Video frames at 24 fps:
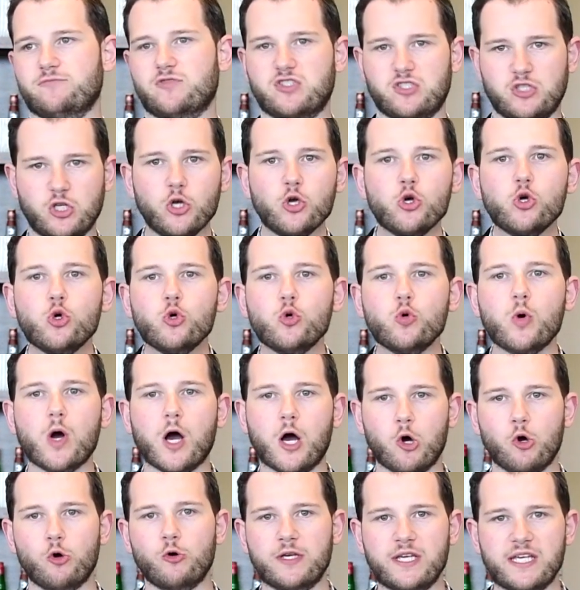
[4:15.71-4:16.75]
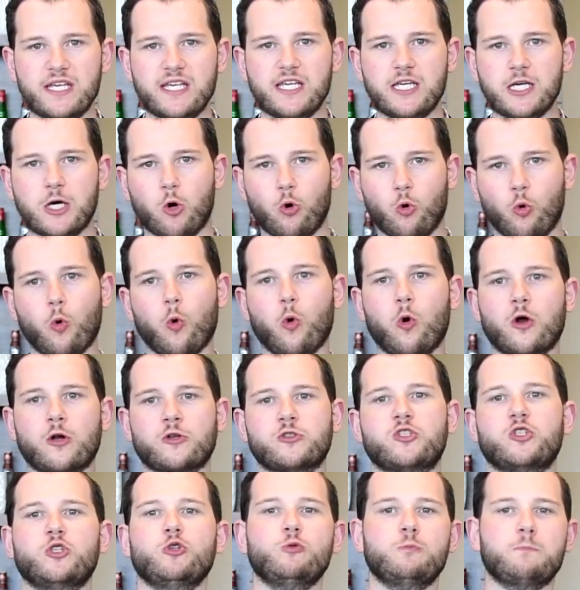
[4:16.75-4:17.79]
too oaky or
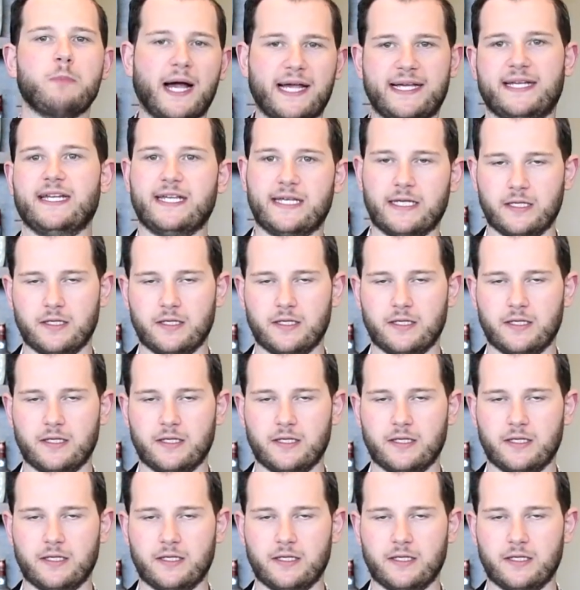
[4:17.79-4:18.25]
too bitey.